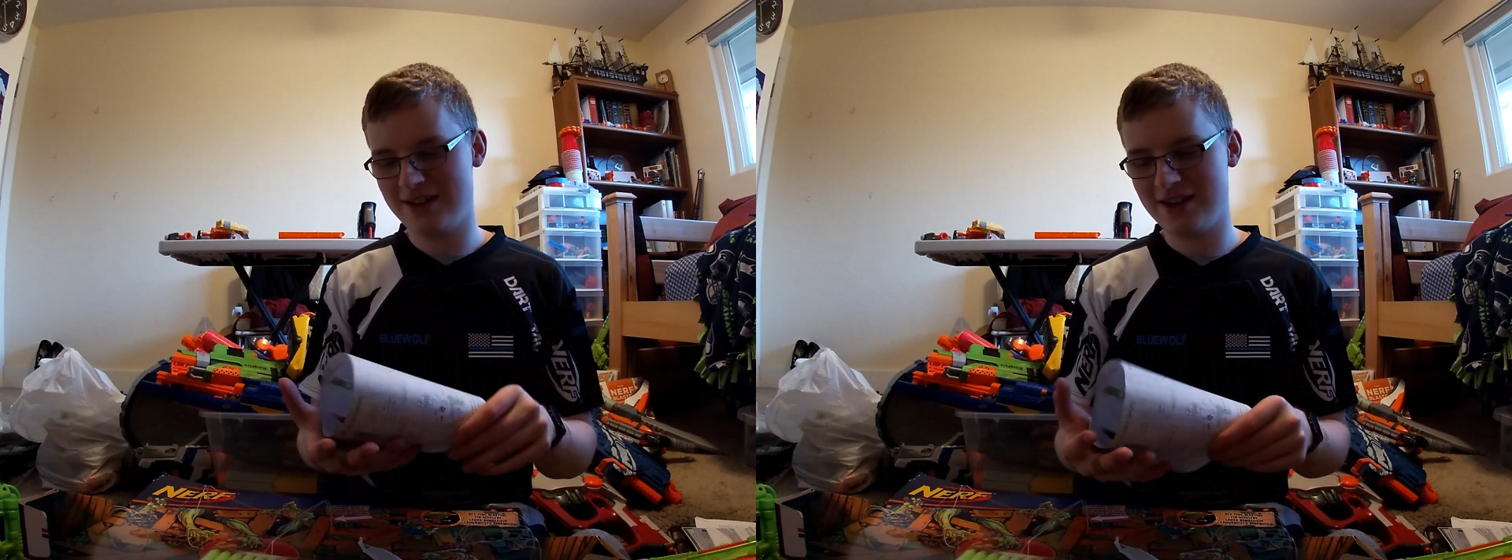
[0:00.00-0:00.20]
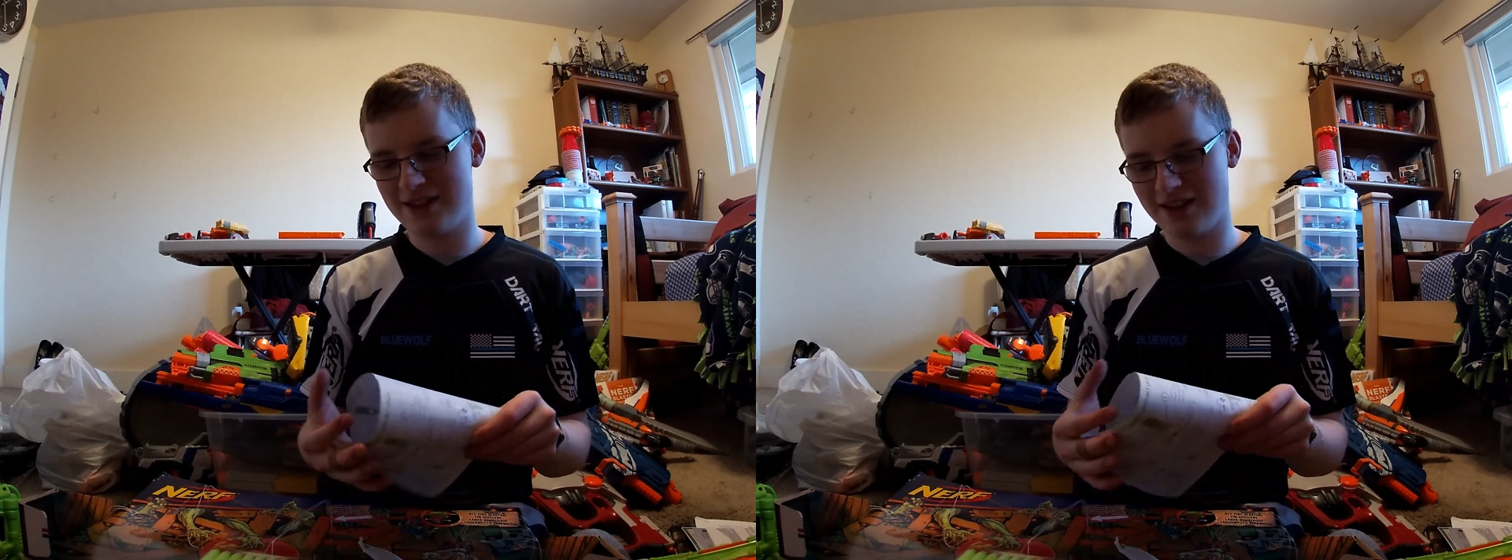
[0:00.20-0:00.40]

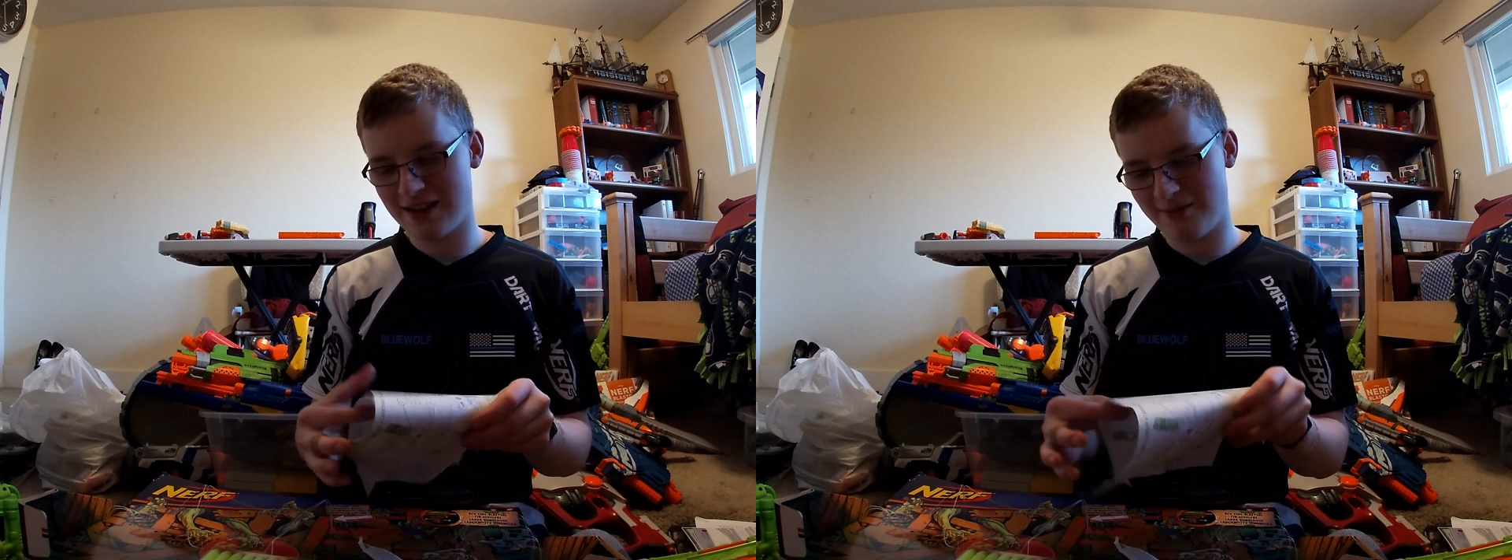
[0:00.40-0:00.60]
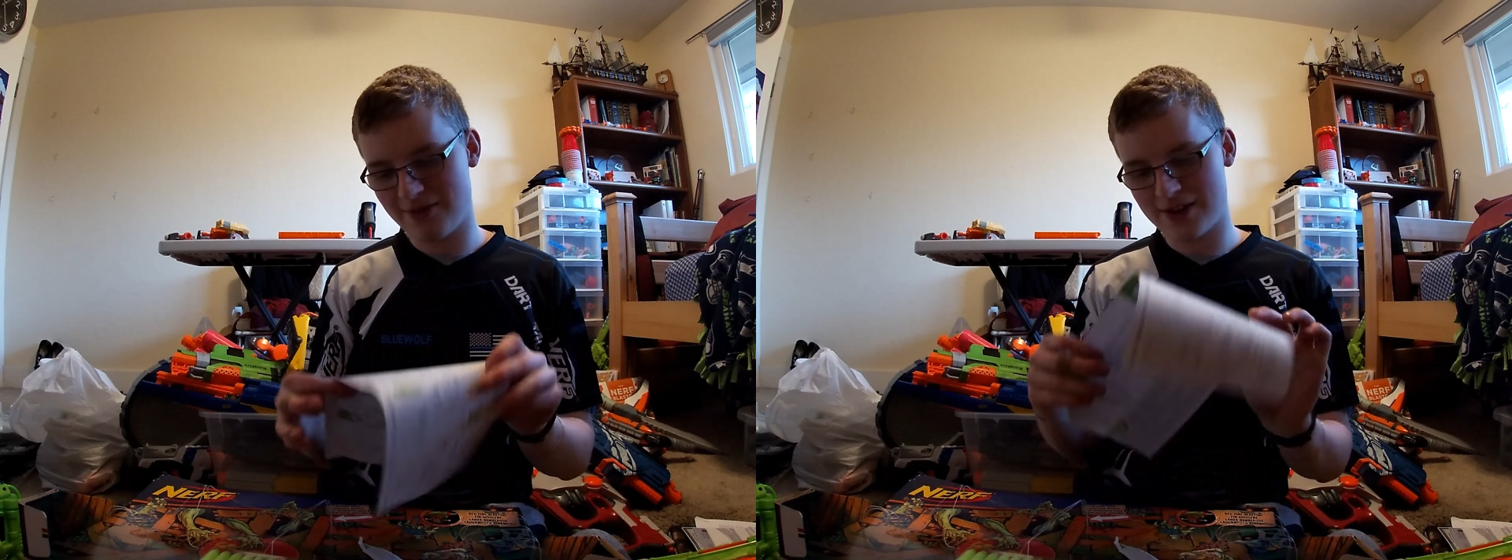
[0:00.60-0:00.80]
think
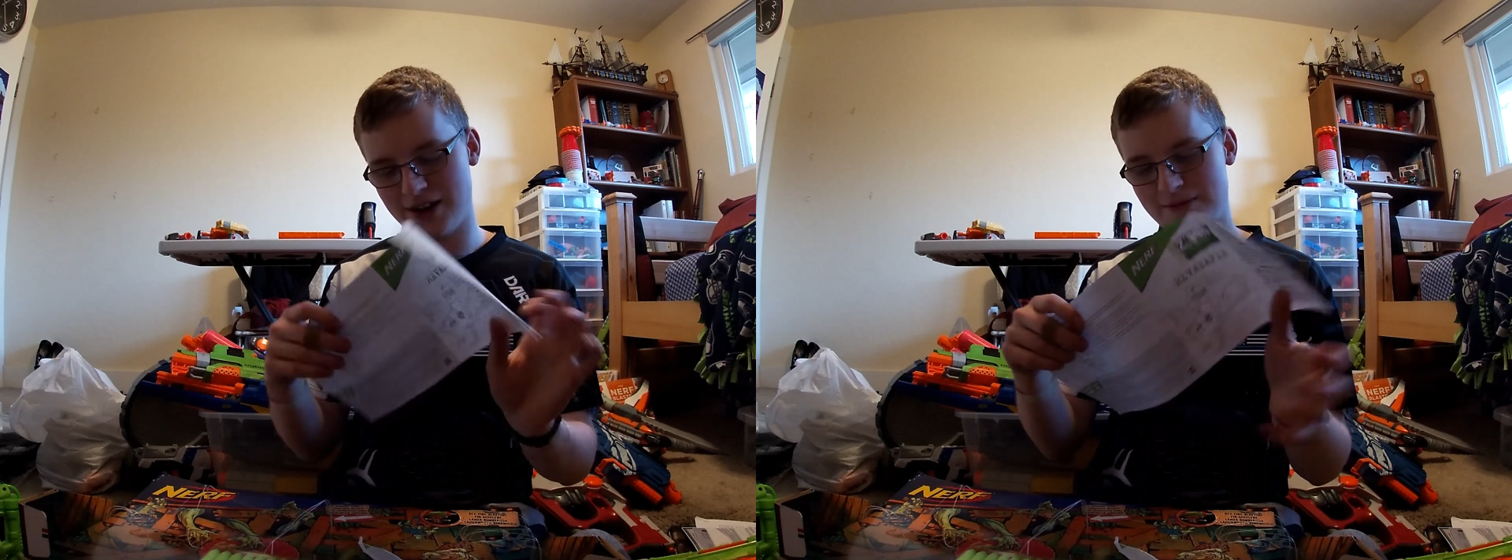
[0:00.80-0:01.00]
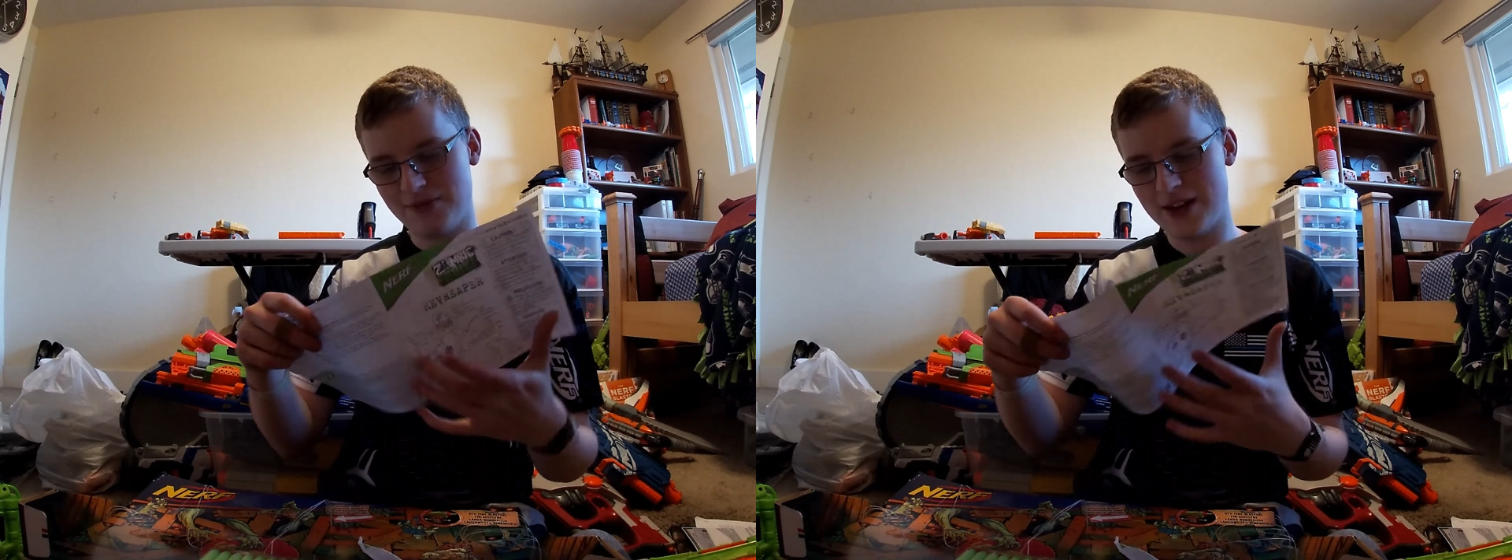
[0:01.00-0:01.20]
I'm funny.